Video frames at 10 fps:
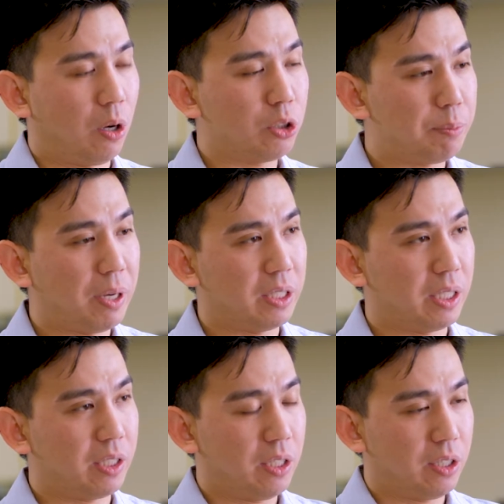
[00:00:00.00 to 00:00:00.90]

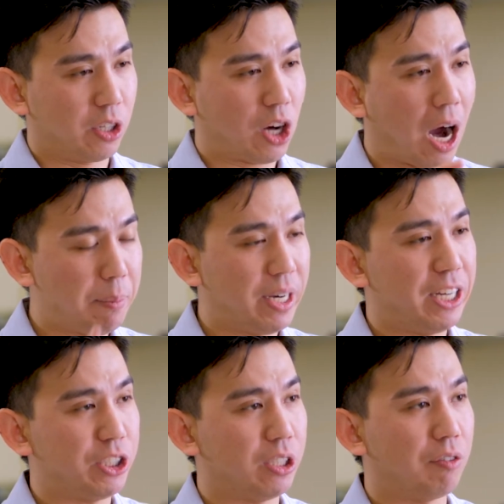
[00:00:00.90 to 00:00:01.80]
ultimately, the
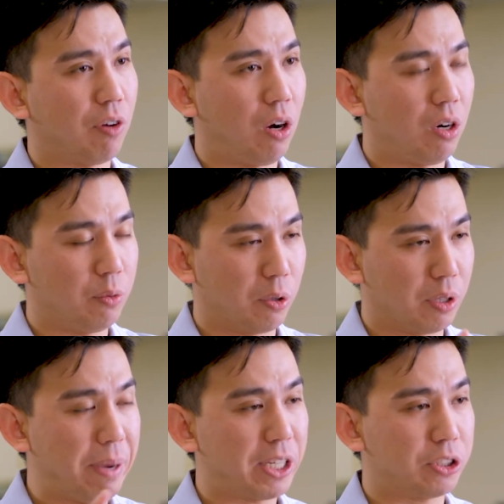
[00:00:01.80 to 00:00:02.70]
combination of, or
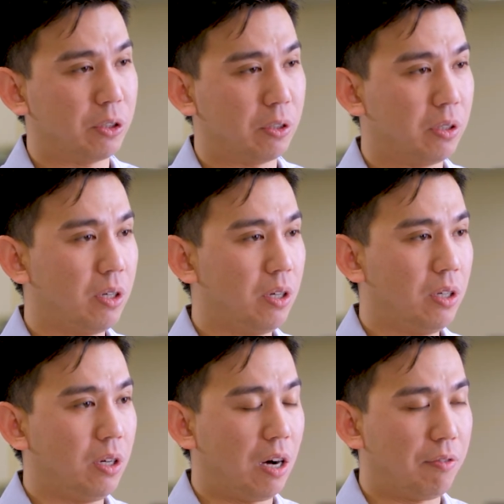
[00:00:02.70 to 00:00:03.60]
the mixture
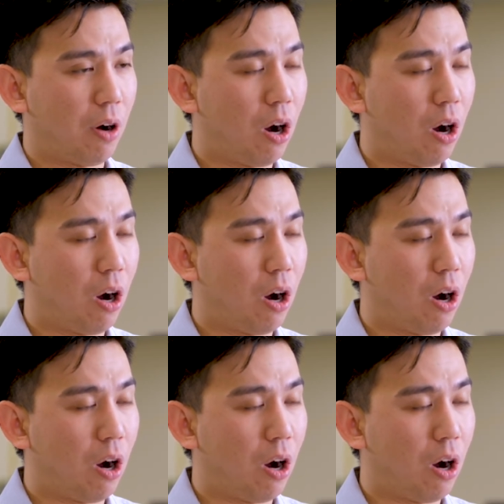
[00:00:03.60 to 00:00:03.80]
of